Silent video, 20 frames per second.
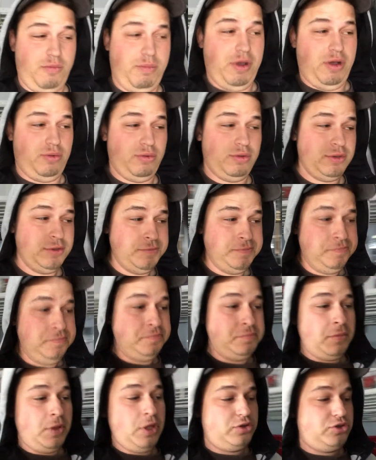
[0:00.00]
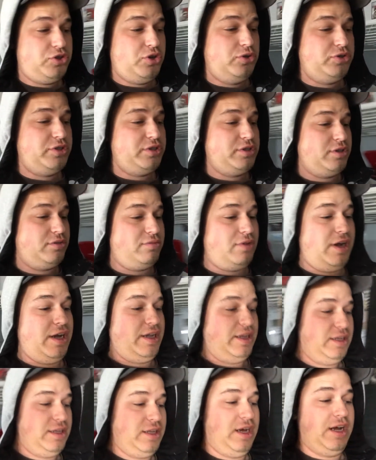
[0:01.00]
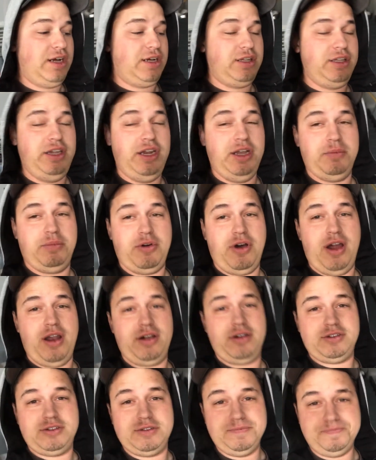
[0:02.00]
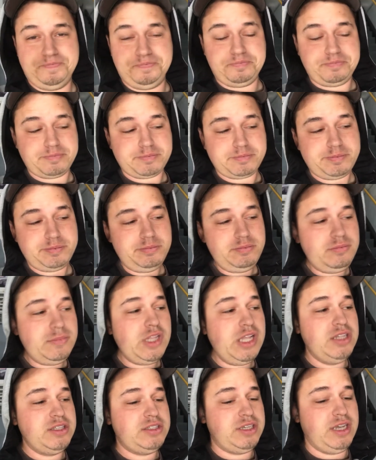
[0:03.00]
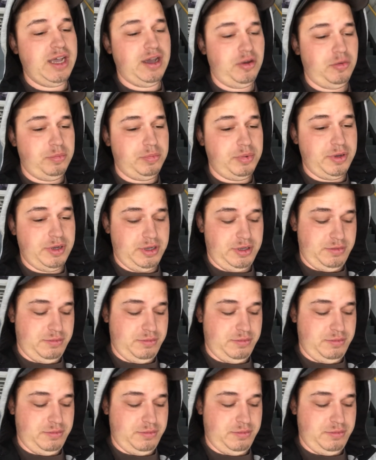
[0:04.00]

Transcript: about choosing the right cleaning products to help,